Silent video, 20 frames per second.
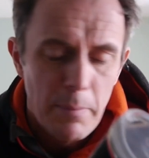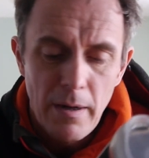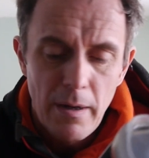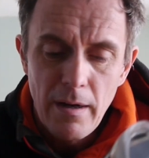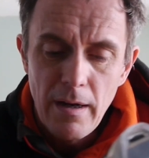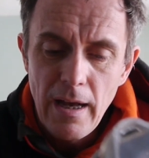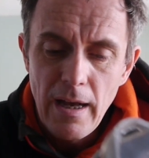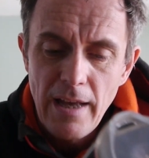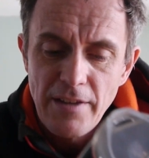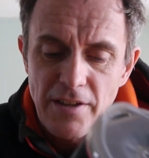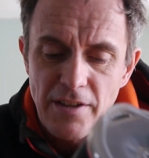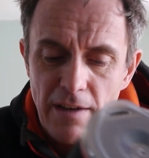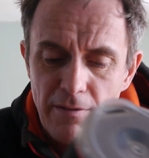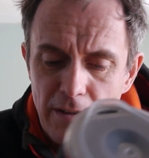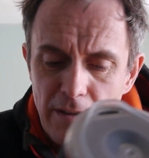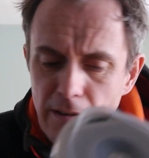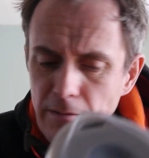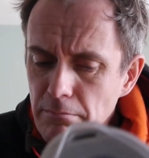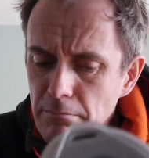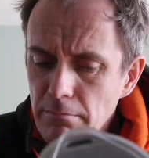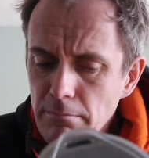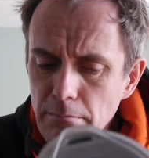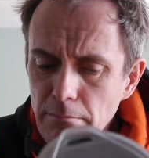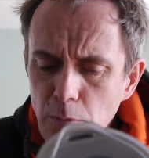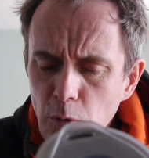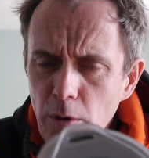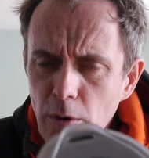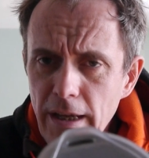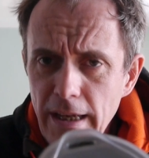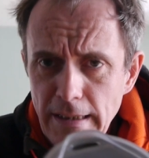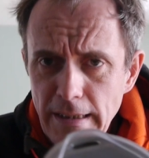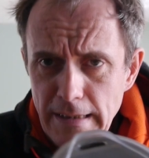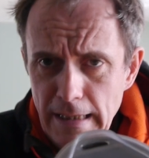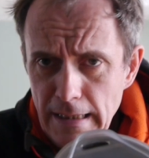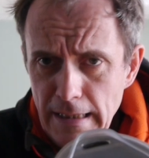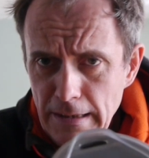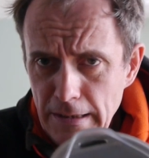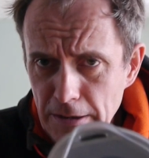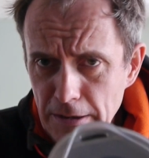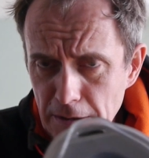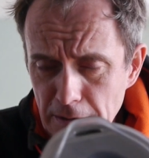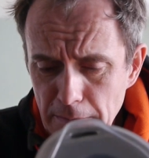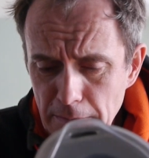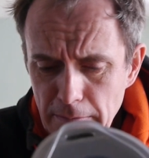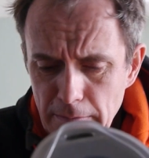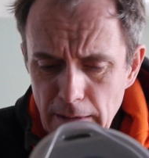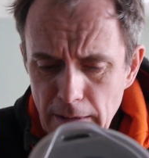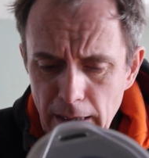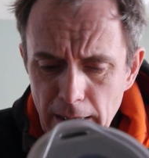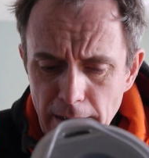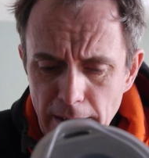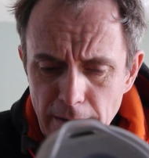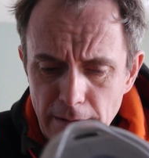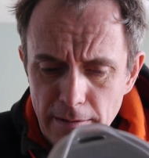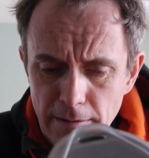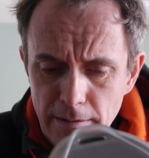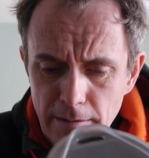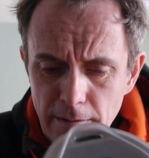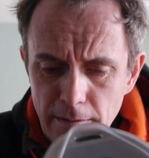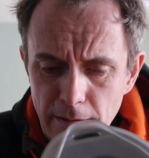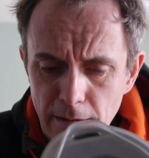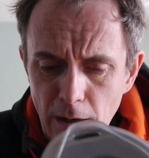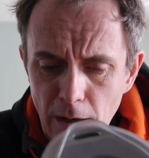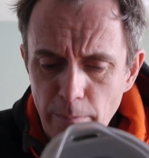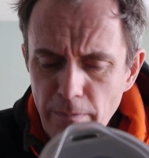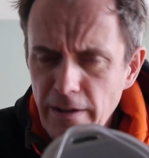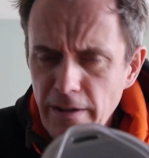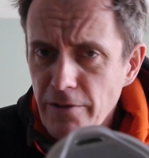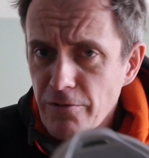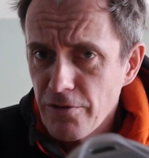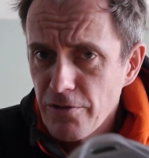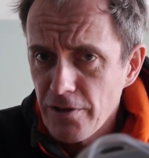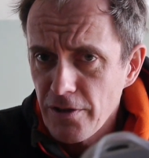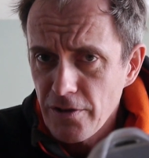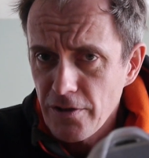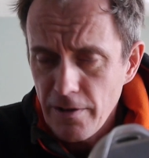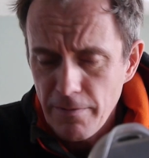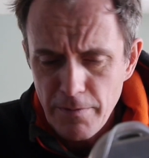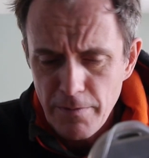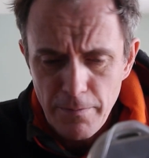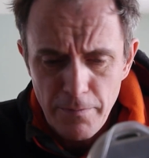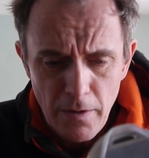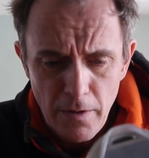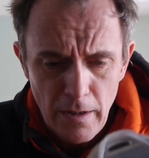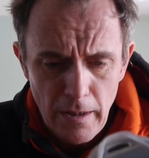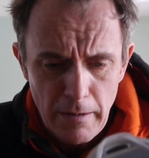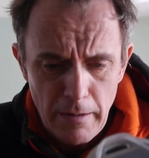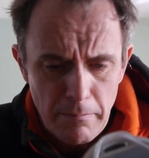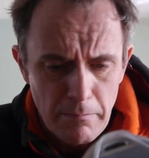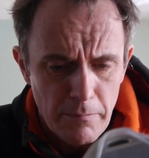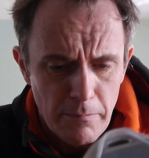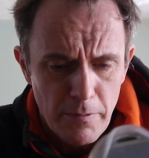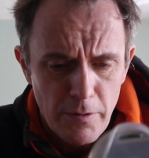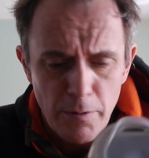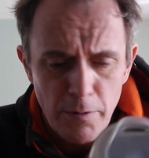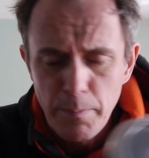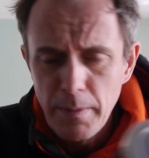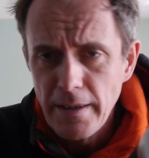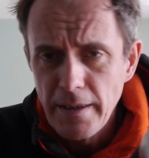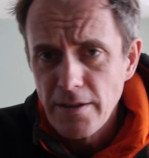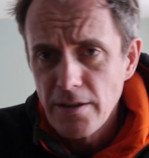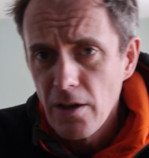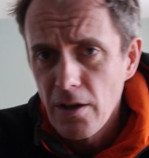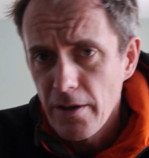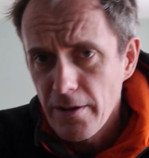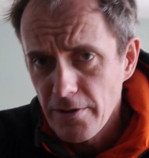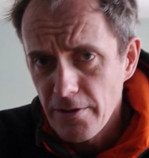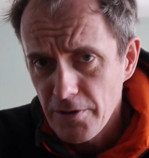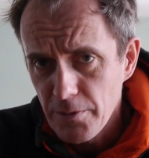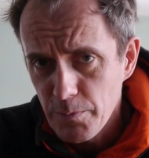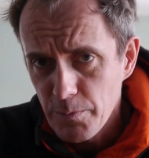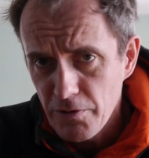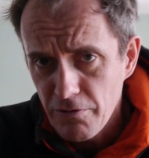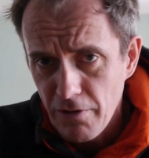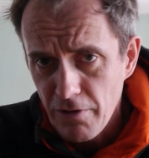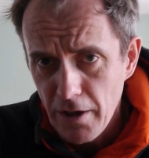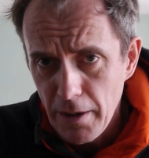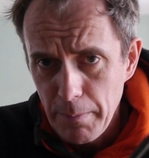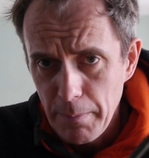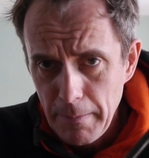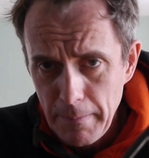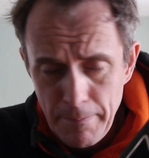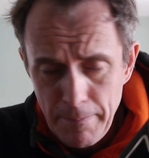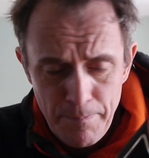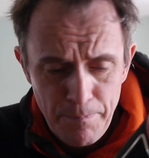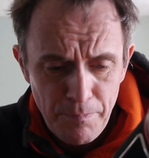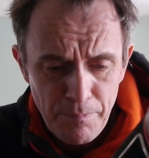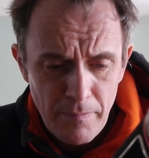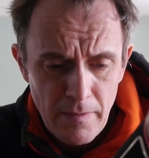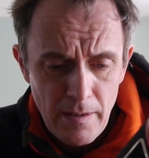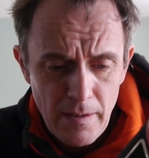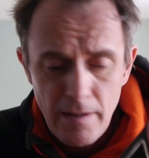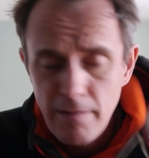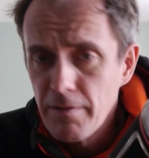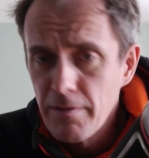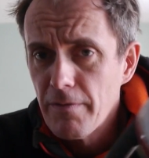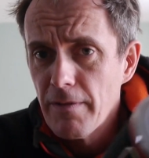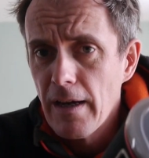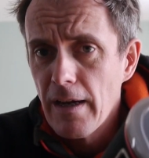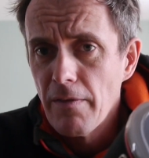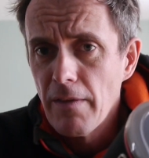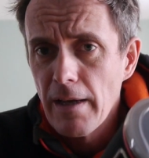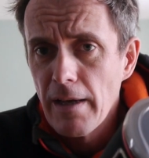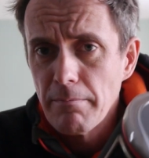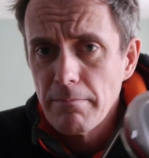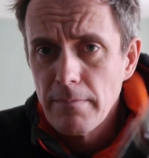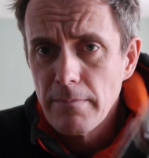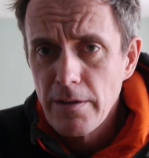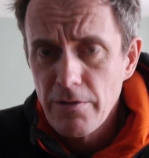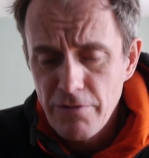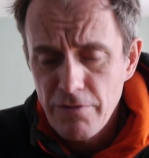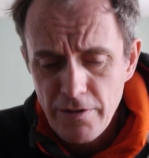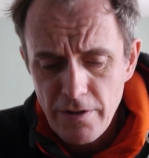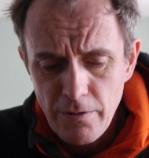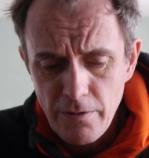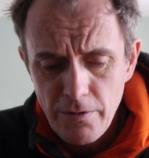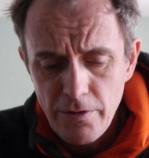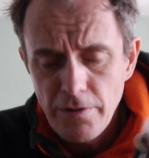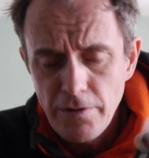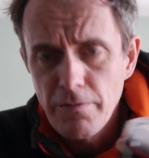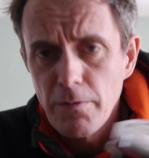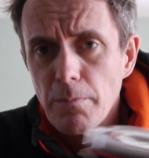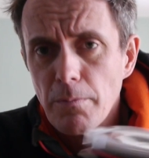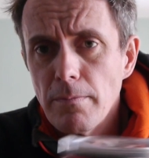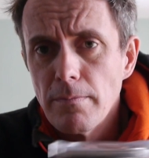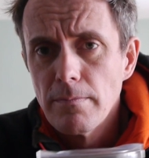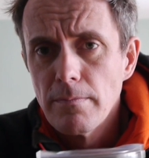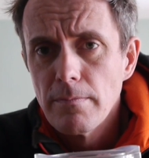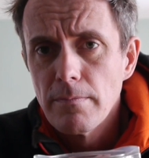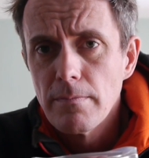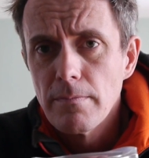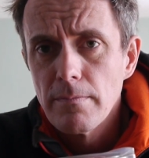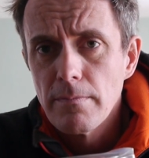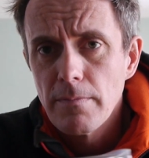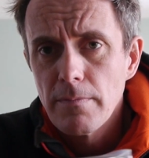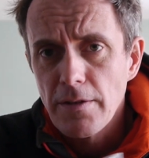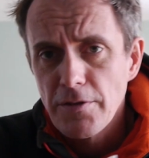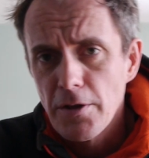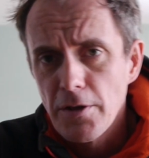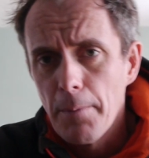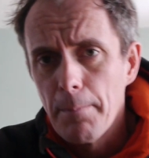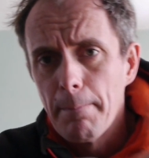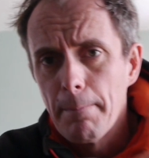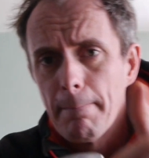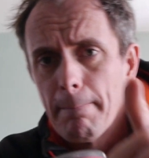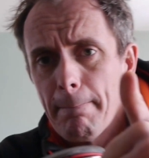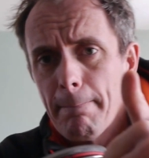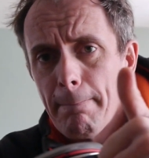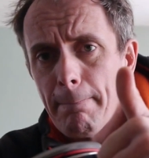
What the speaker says: But as ever, more kit tests and hopefully interesting stuff to follow. Do please like and subscribe if you found that interesting or useful. Thanks a lot.